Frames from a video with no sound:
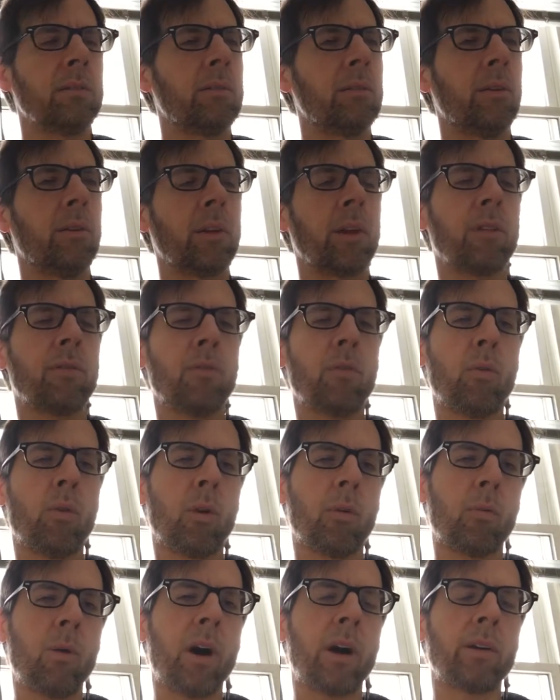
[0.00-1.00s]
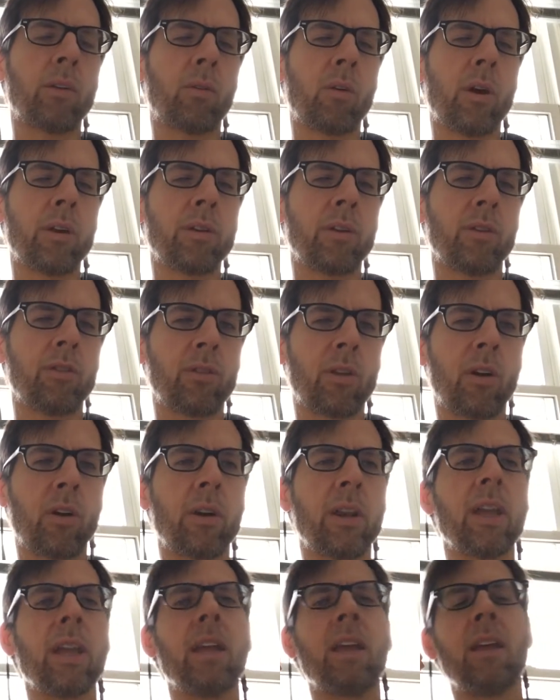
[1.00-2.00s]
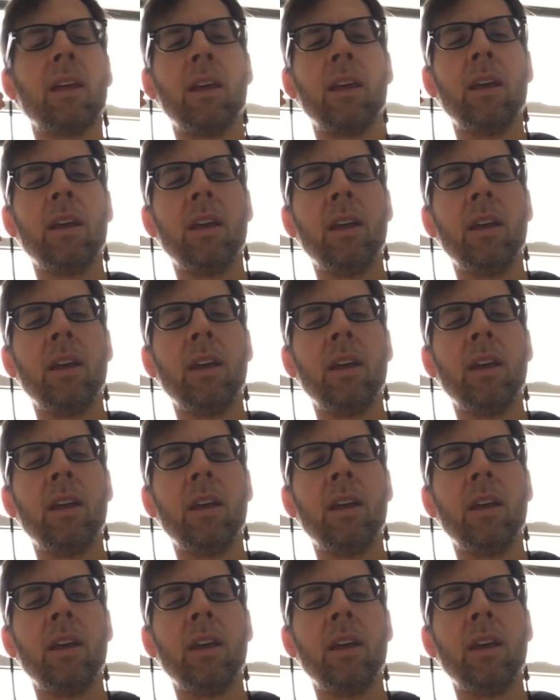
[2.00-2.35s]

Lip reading: looking for while you're on your journey